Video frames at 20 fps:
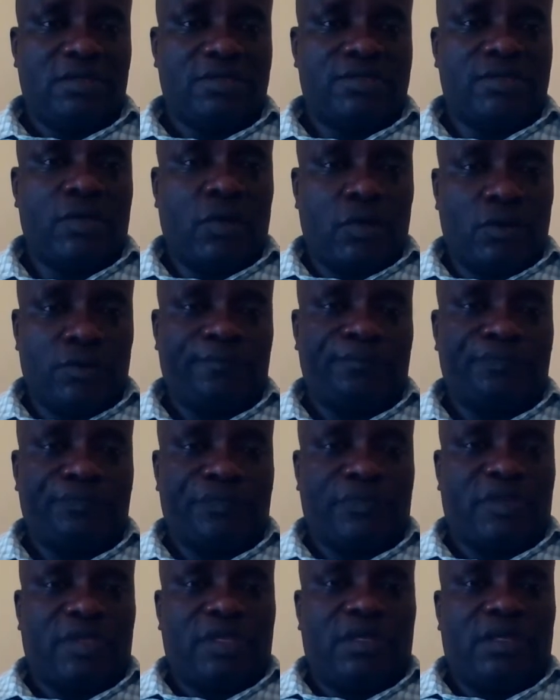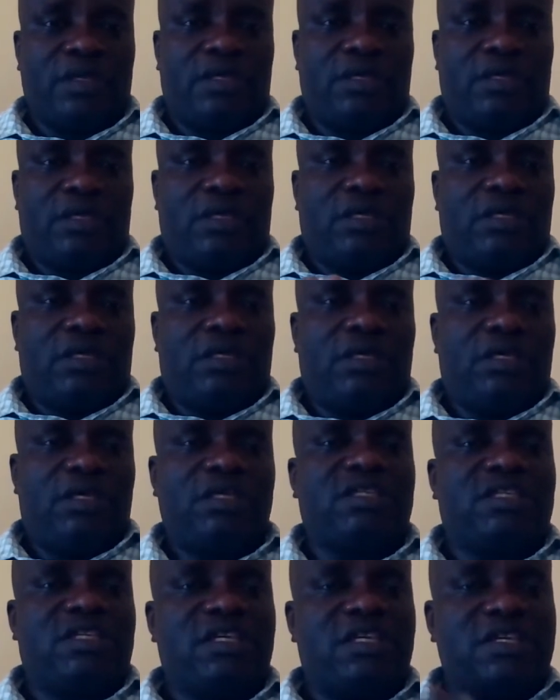So
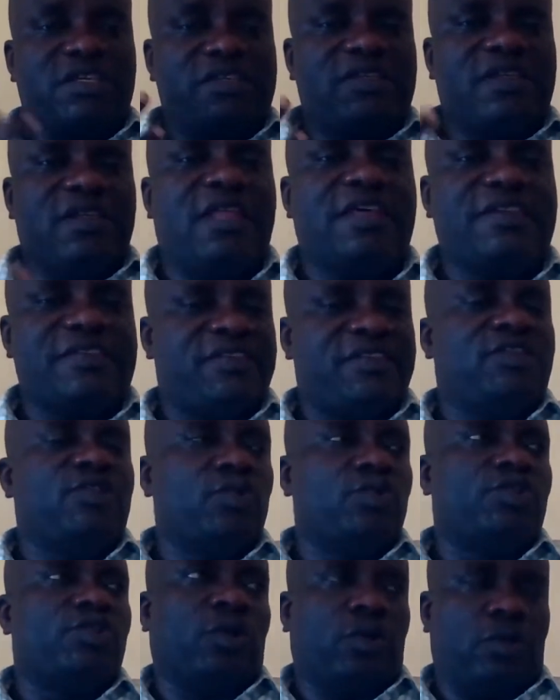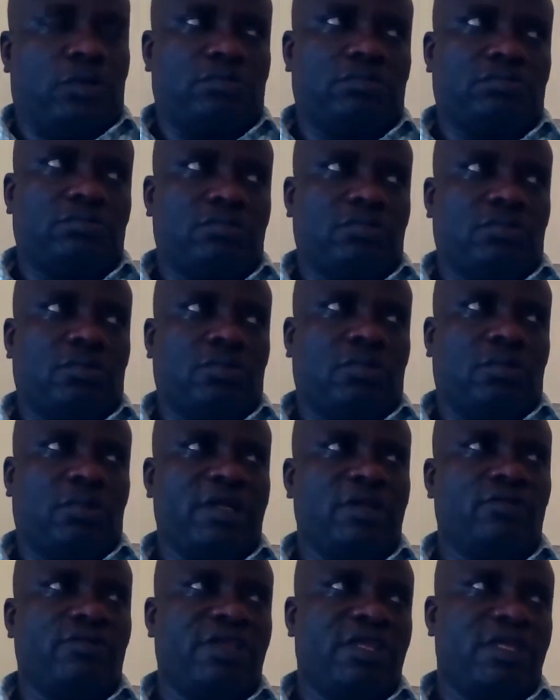it is less usual.
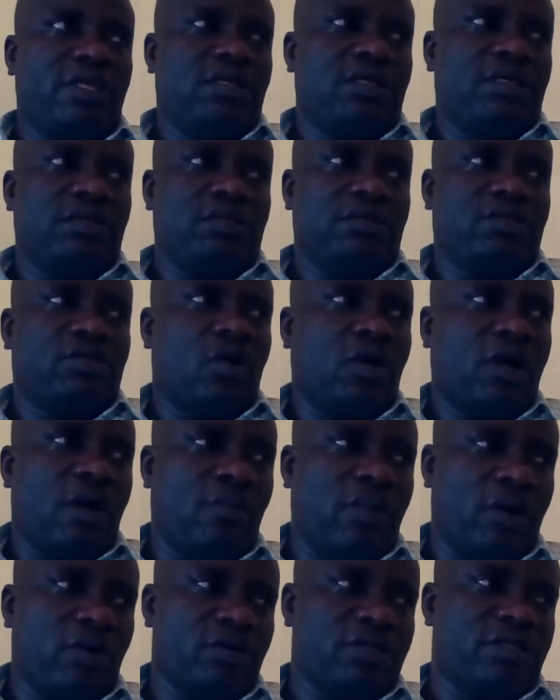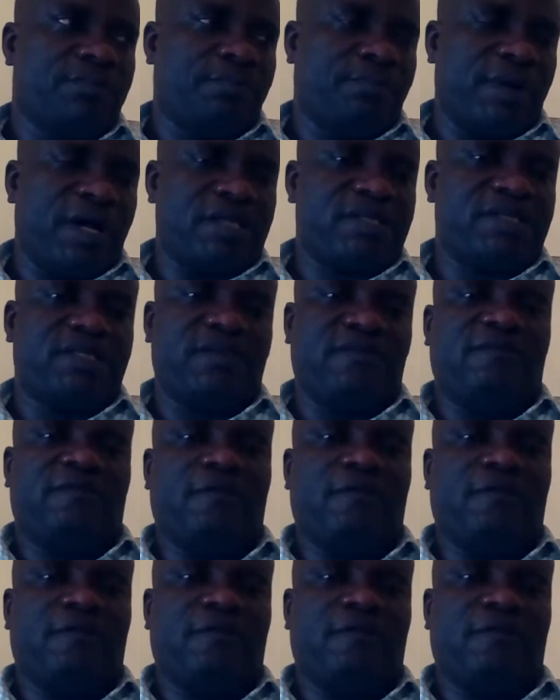When we talk about passive